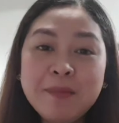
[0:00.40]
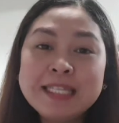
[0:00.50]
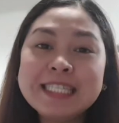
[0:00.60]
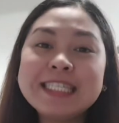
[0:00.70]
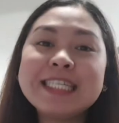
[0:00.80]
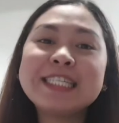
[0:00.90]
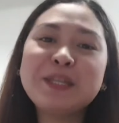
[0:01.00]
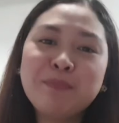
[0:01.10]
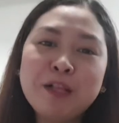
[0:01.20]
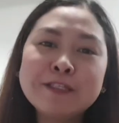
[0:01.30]
guys, this is
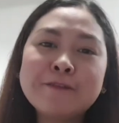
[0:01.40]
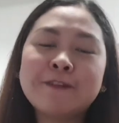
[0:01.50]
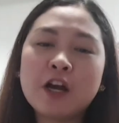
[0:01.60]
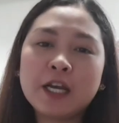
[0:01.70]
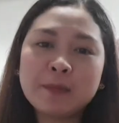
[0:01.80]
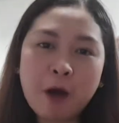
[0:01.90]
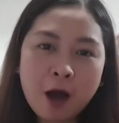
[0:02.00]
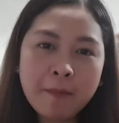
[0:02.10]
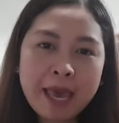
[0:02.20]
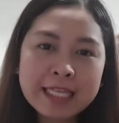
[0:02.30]
Dimples of Rocket
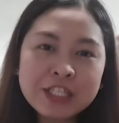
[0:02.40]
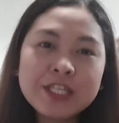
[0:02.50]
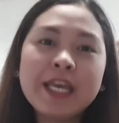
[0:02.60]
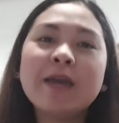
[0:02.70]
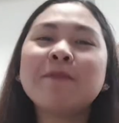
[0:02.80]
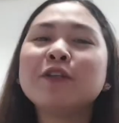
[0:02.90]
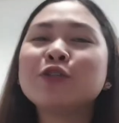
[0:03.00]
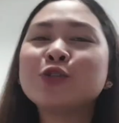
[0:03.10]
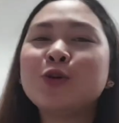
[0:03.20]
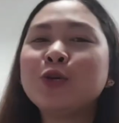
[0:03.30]
Mom, and today I'm
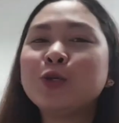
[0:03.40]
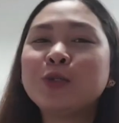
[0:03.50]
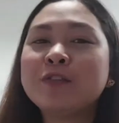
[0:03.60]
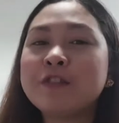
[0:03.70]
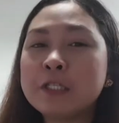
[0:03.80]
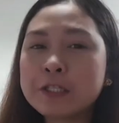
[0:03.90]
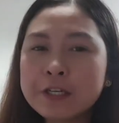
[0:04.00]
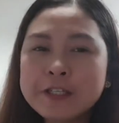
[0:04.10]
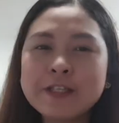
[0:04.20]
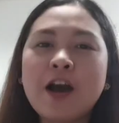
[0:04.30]
gonna show you the
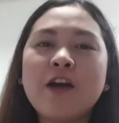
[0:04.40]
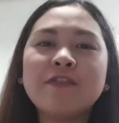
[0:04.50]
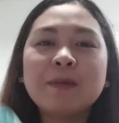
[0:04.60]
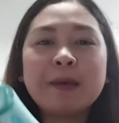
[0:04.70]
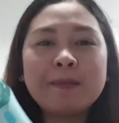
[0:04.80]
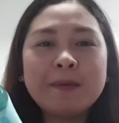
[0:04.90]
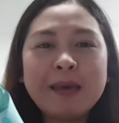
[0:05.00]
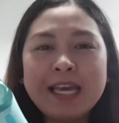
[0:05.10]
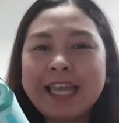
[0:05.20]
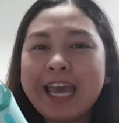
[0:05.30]
features of the
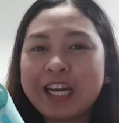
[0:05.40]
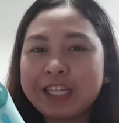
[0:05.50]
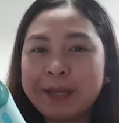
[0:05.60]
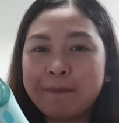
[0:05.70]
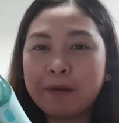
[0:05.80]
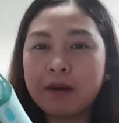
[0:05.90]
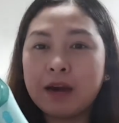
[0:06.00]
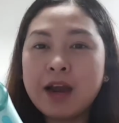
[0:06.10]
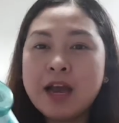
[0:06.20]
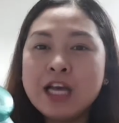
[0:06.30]
BABYMATE Hair Clipper.
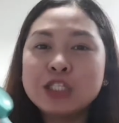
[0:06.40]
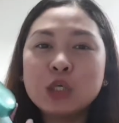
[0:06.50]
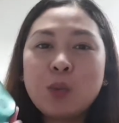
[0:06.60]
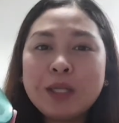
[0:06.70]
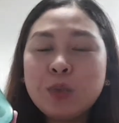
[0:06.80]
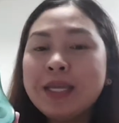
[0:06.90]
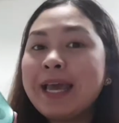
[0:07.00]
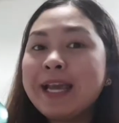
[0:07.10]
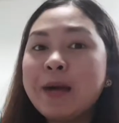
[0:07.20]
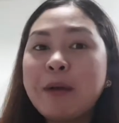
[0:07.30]
So what we
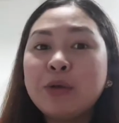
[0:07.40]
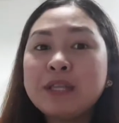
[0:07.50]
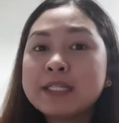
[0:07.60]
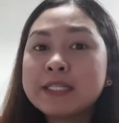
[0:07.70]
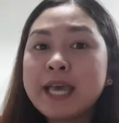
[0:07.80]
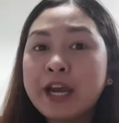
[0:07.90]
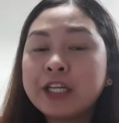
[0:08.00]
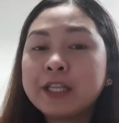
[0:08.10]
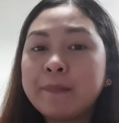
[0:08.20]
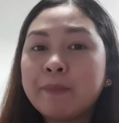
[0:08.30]
like about this
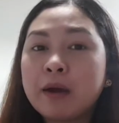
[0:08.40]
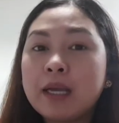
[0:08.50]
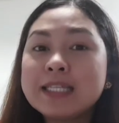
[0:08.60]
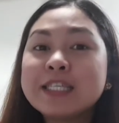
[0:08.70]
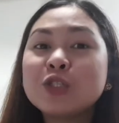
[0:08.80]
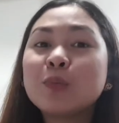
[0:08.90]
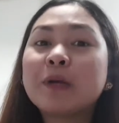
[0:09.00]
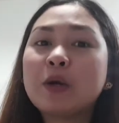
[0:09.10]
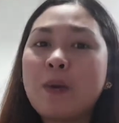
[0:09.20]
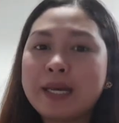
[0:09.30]
hair clipper is the
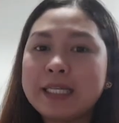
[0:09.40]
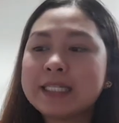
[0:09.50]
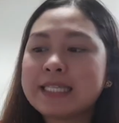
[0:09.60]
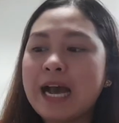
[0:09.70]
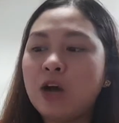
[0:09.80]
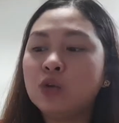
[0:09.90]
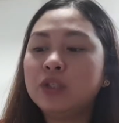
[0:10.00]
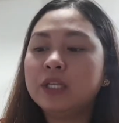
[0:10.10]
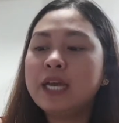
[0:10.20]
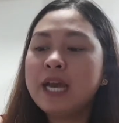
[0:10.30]
super quiet sound.